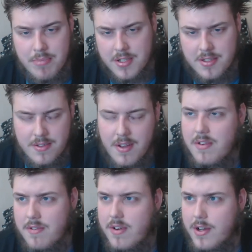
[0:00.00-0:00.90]
But
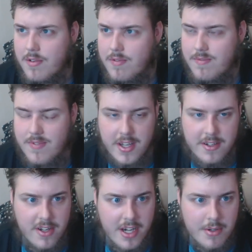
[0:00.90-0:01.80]
fuck off,
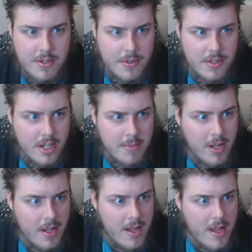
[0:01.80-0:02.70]
fucking sirens all the
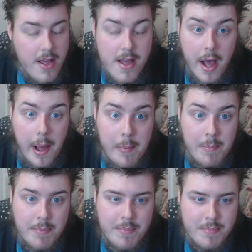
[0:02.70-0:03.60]

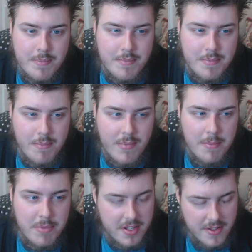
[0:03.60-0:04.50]
time.
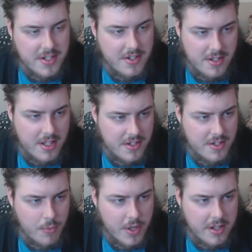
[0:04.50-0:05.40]
But
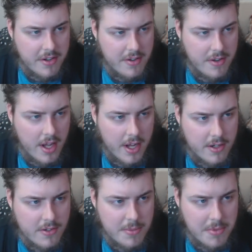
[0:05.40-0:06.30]
this weird
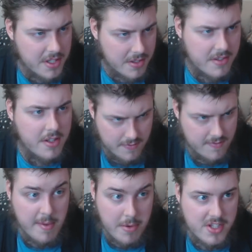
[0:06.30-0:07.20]
concept that the
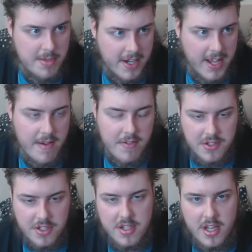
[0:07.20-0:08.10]
feminists typically have
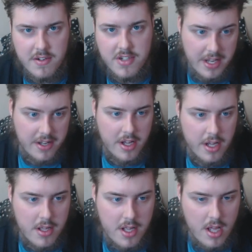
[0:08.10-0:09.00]
is that gender